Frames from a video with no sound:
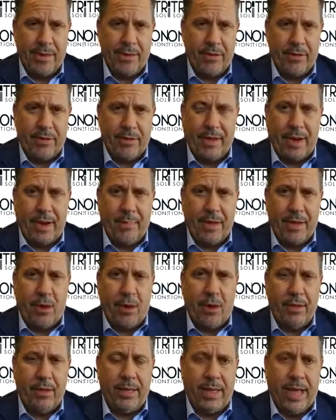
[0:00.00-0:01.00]
So that'll be
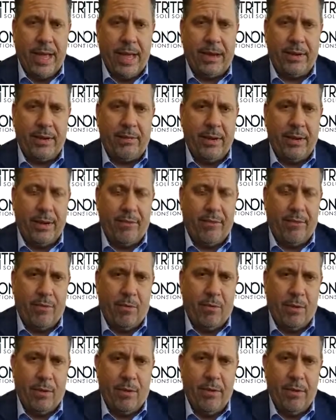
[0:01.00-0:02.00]
all in the aggregate
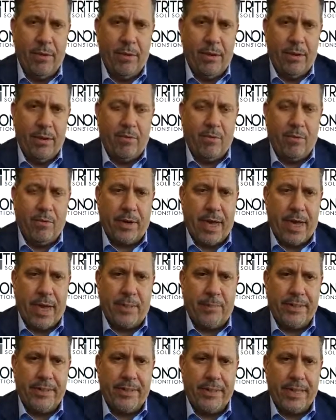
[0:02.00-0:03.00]
for
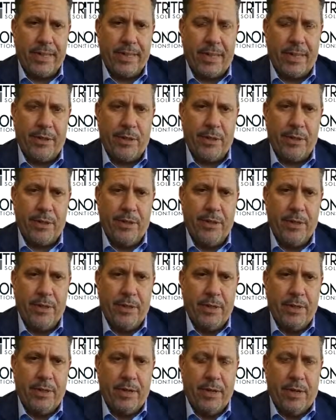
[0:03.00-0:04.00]
compensation,
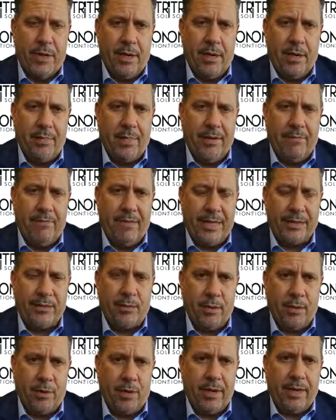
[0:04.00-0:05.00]
if that's what
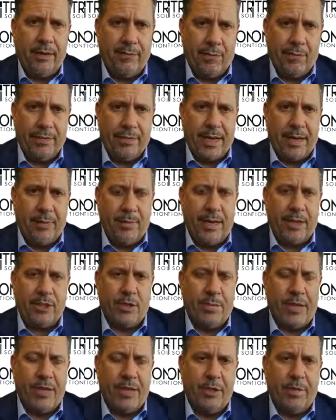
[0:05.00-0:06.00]
we're looking for, is that
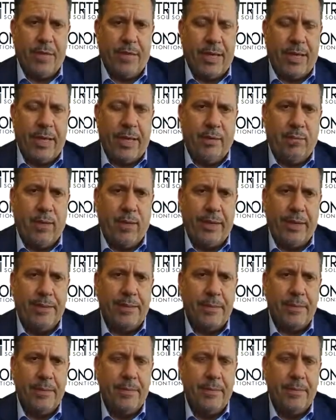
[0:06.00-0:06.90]
measurement during the 8 weeks.